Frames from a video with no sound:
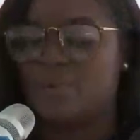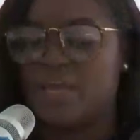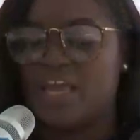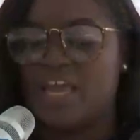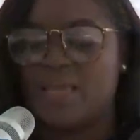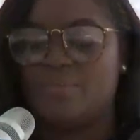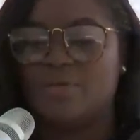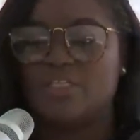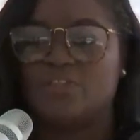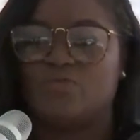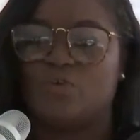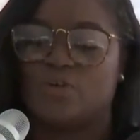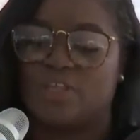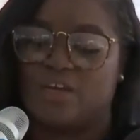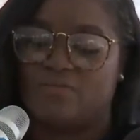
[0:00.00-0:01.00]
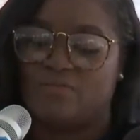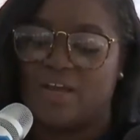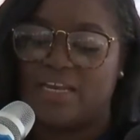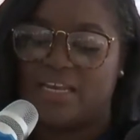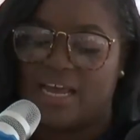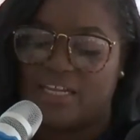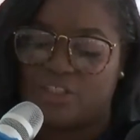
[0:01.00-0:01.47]
Bahamians for their
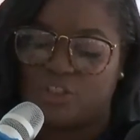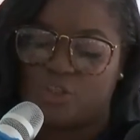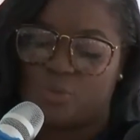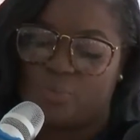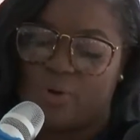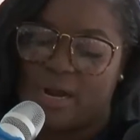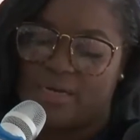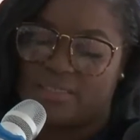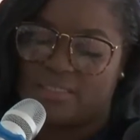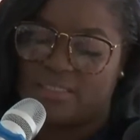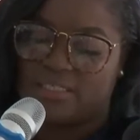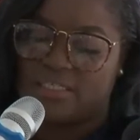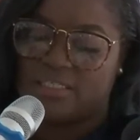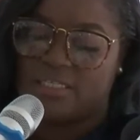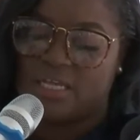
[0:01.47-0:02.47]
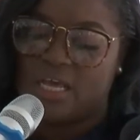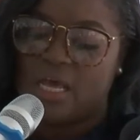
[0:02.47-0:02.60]
financial practices,